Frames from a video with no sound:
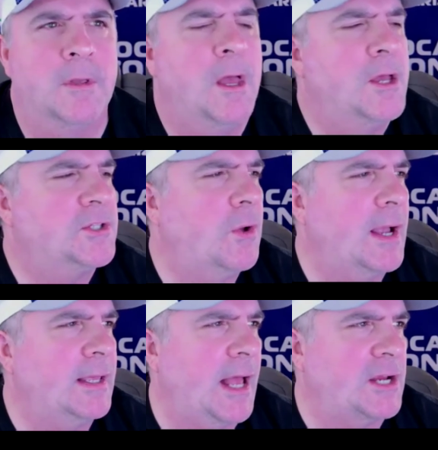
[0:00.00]
So I
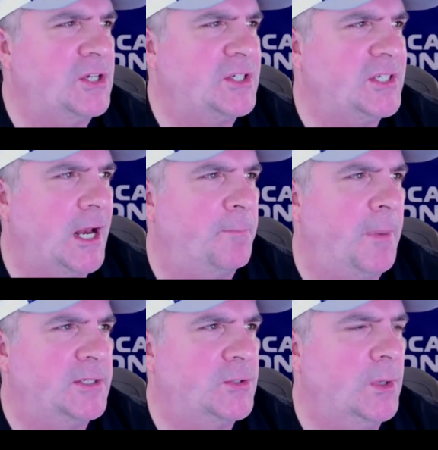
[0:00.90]
could actually set up
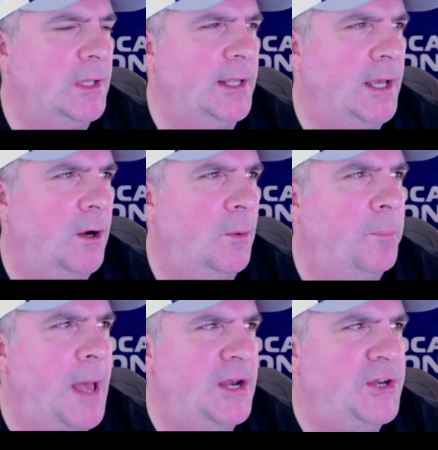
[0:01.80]
my Twilio
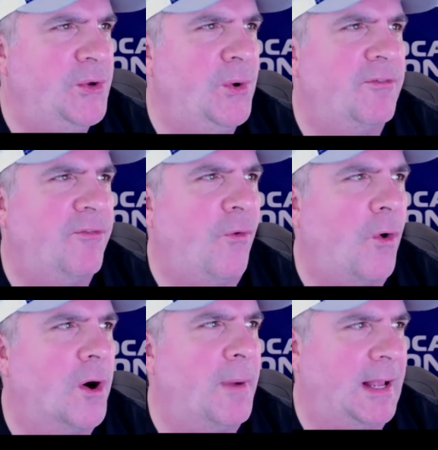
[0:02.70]
and do it
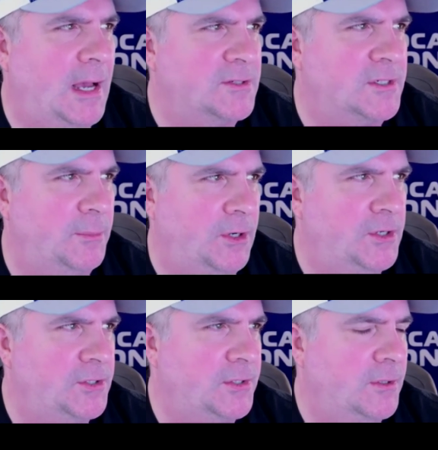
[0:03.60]
for my
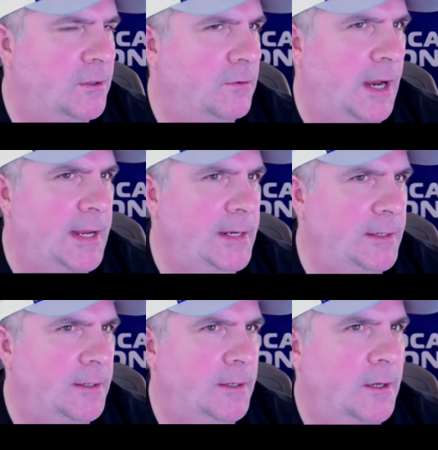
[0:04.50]
customers, right?
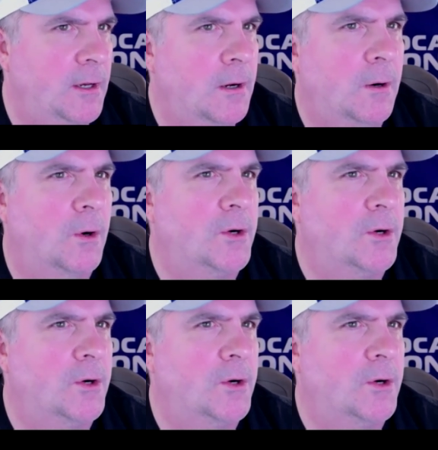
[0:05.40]
Or